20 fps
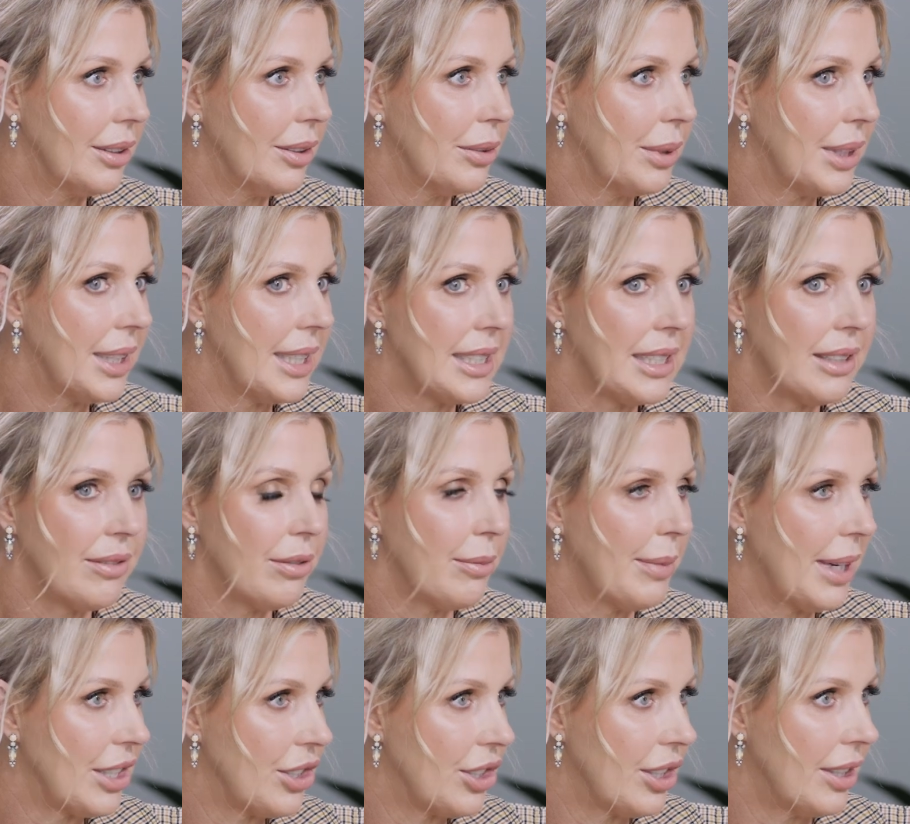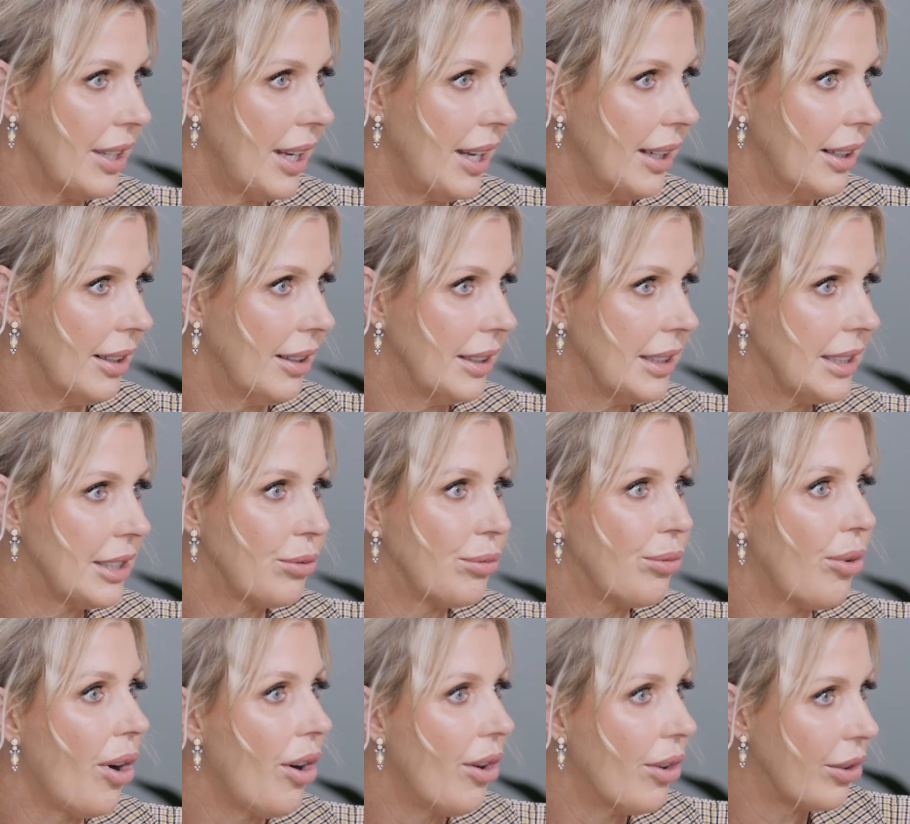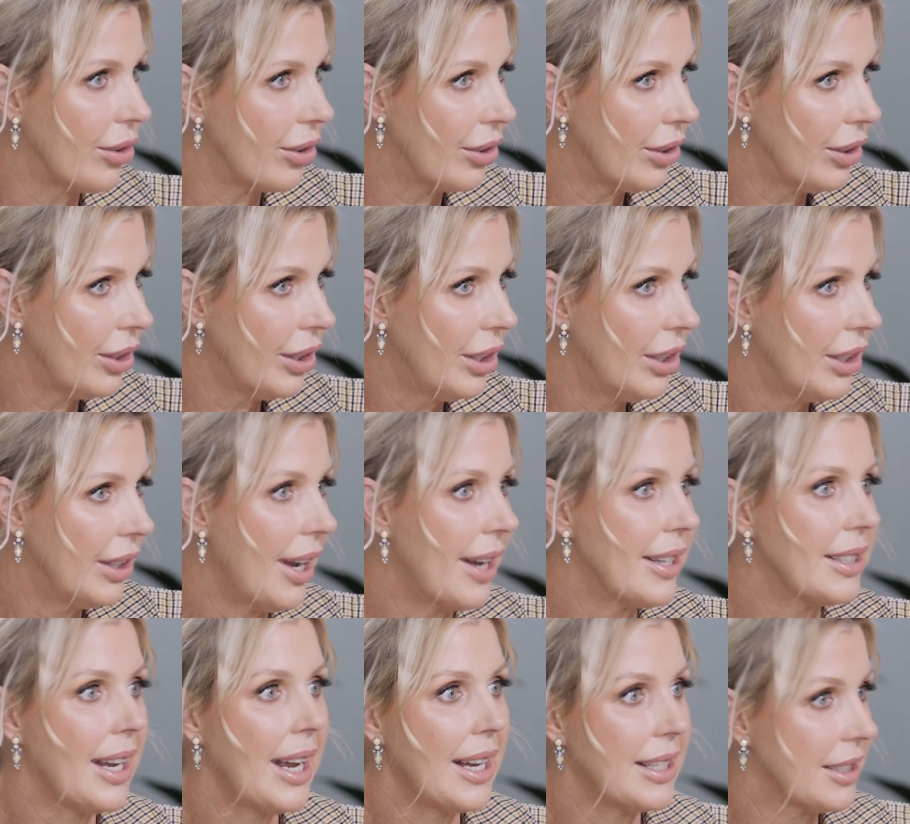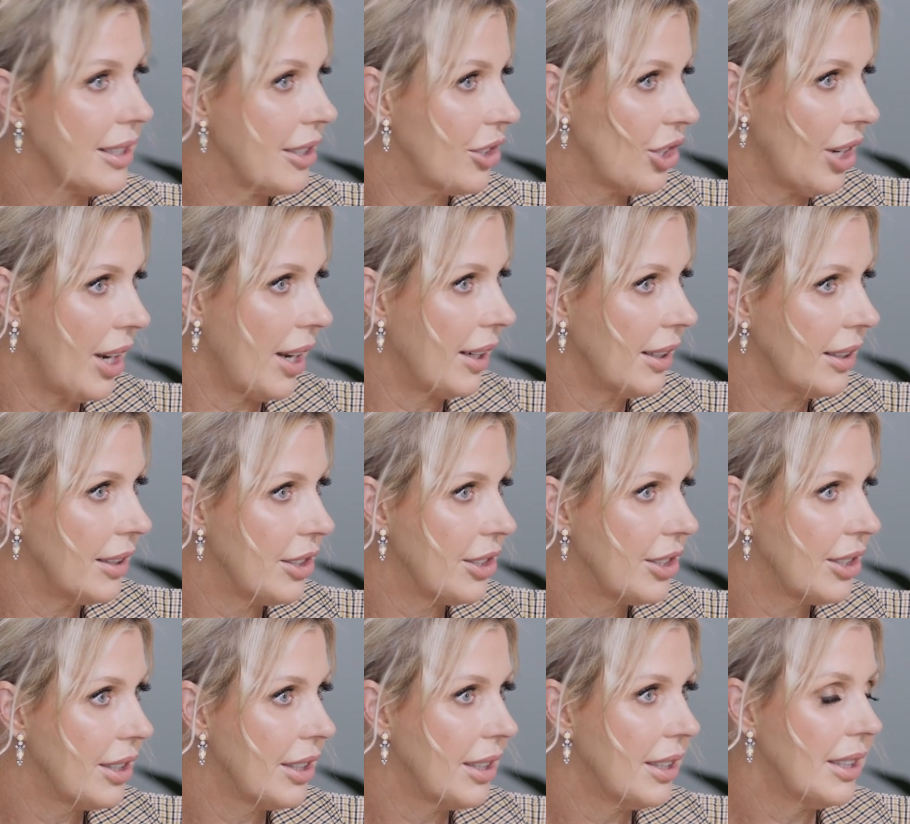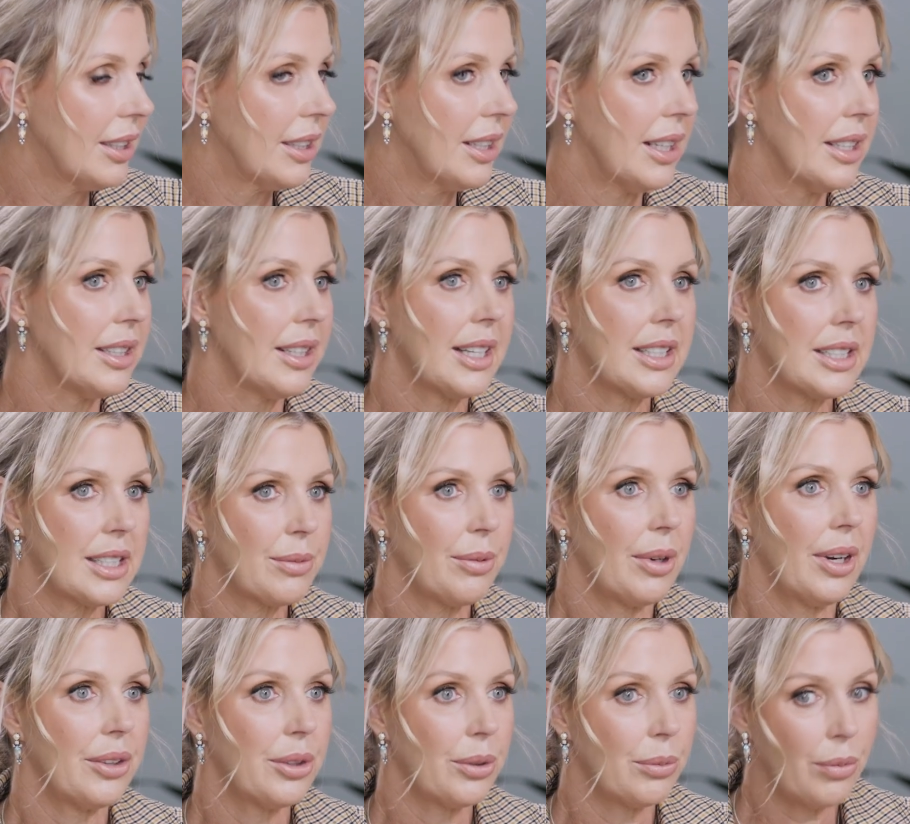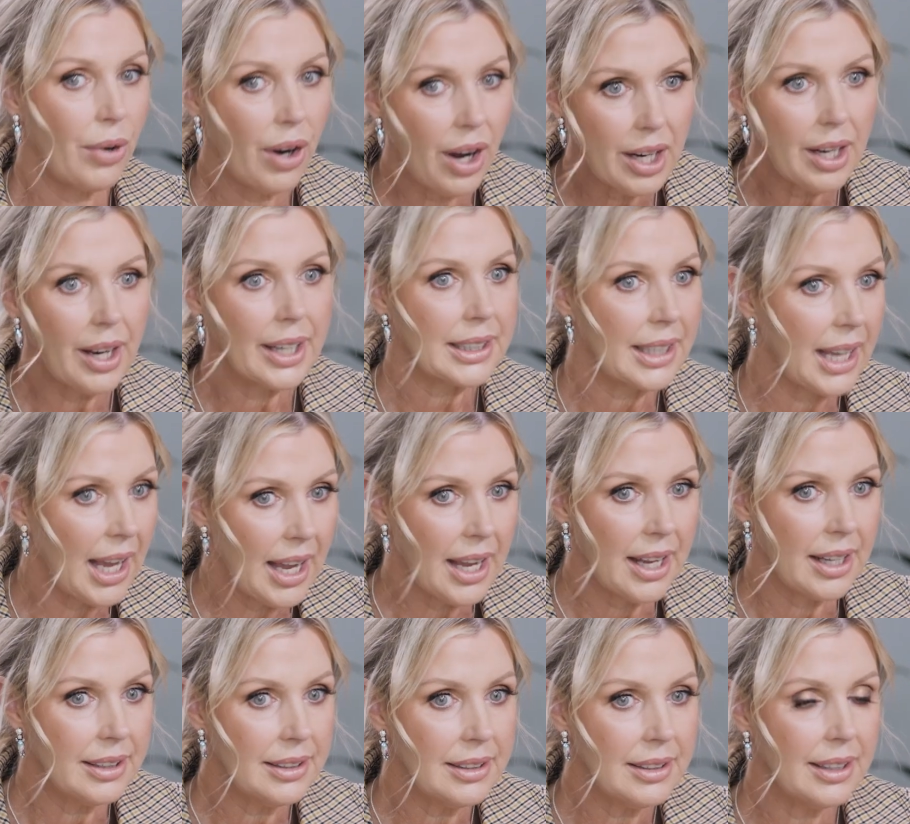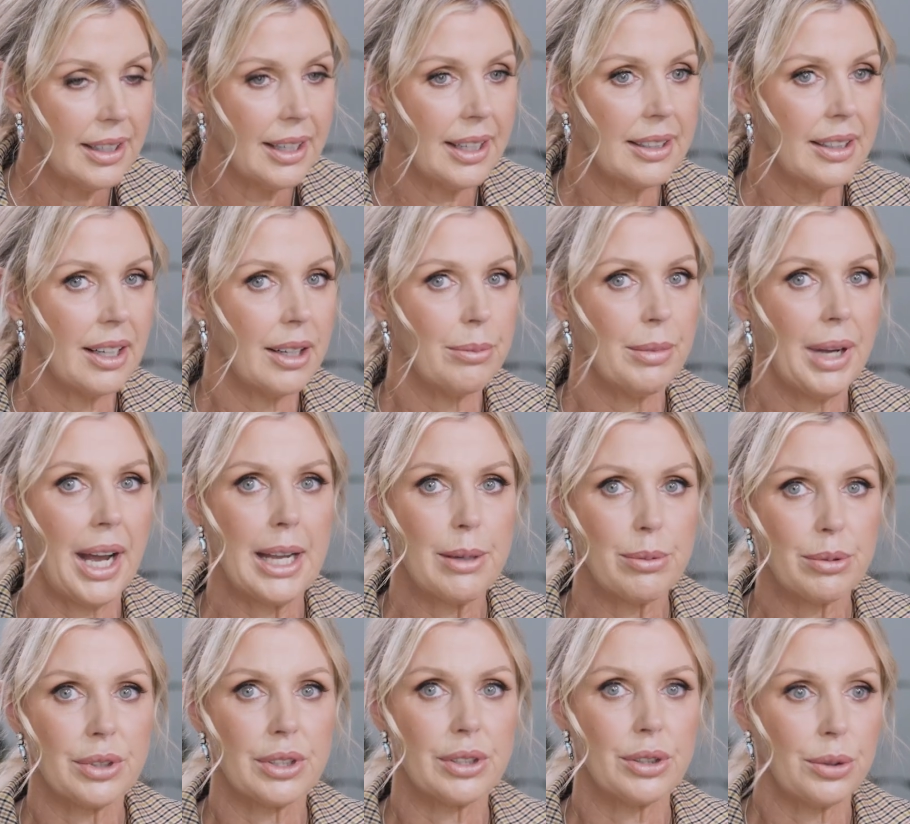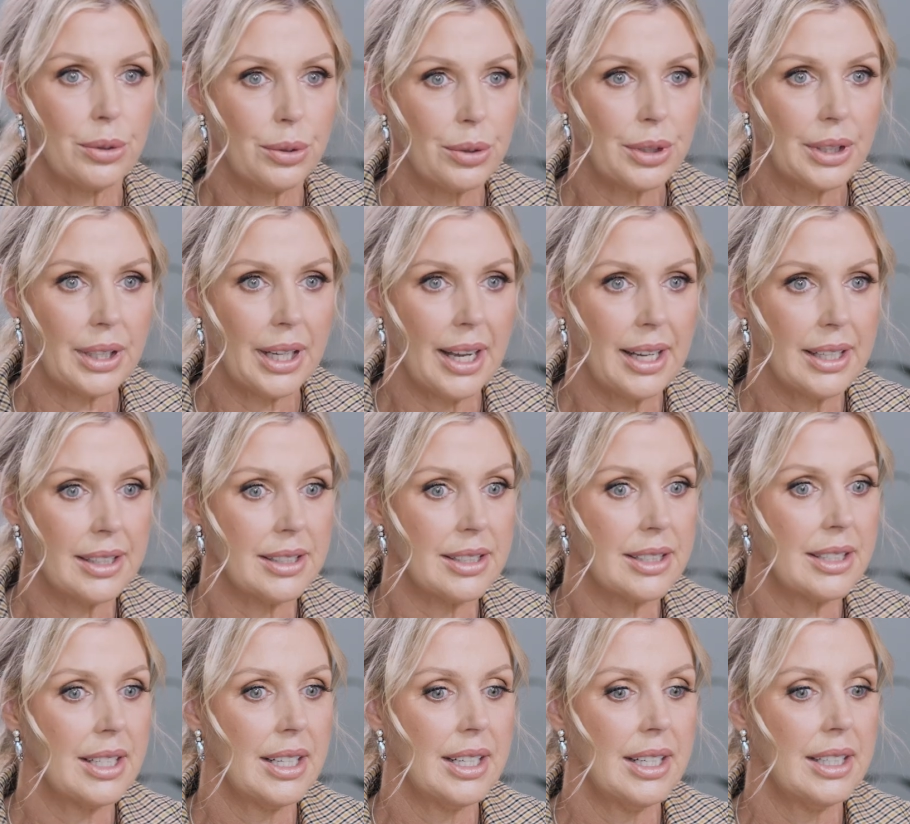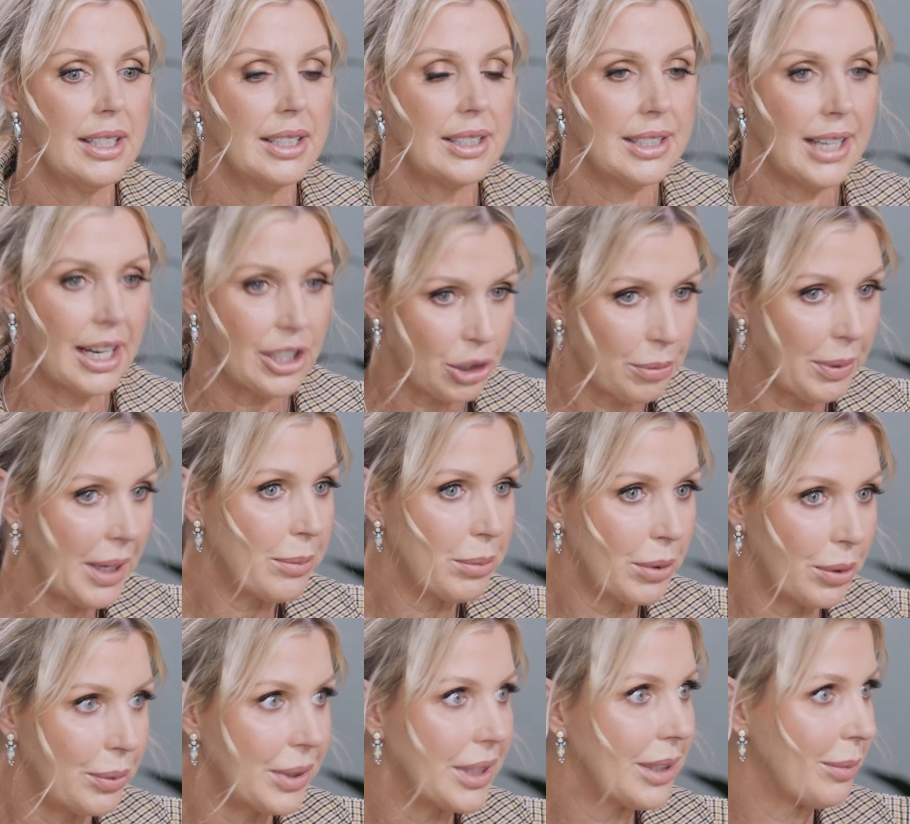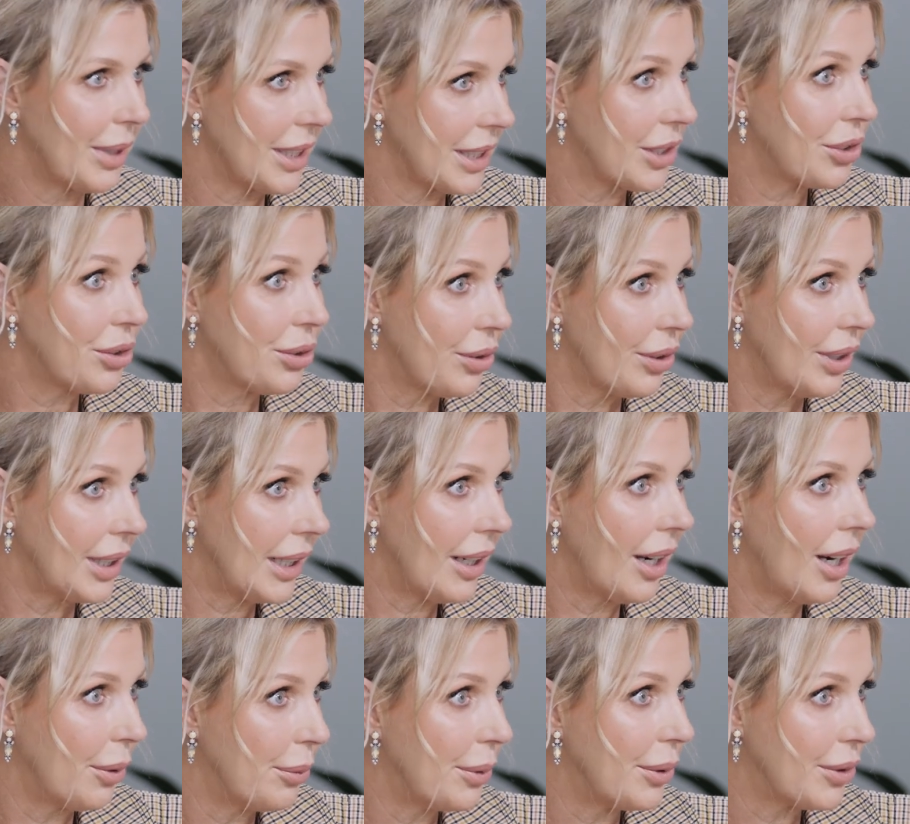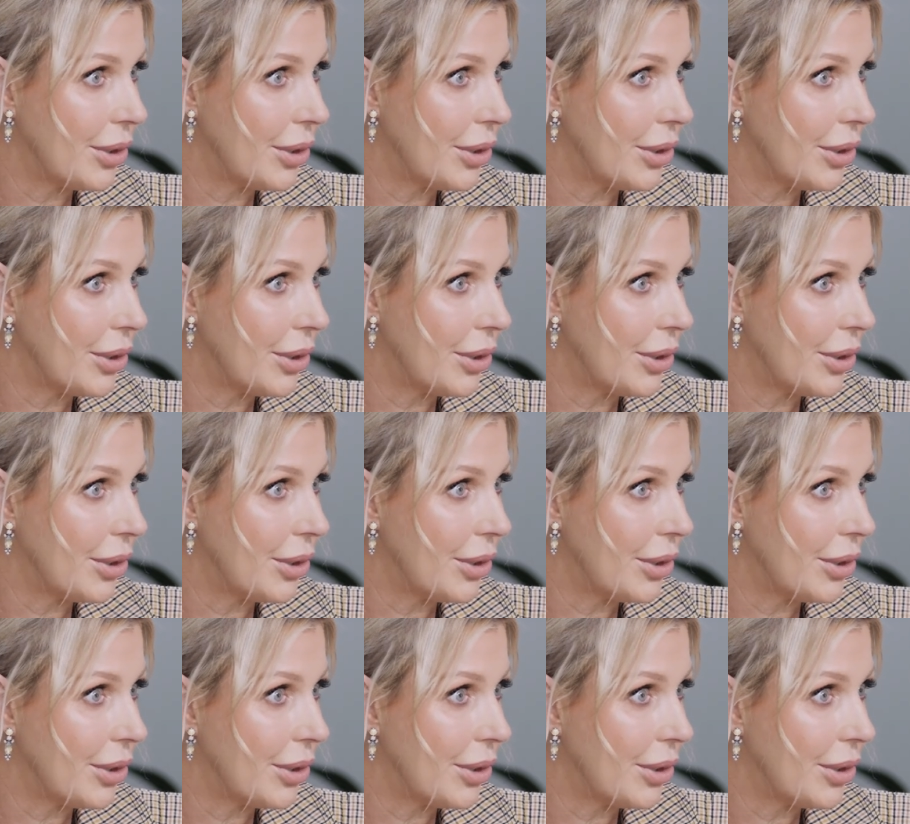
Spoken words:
with this information now. It's wrong and it has to change. And that's why I thought, while I can and I'm able to talk and touch people with my story, I will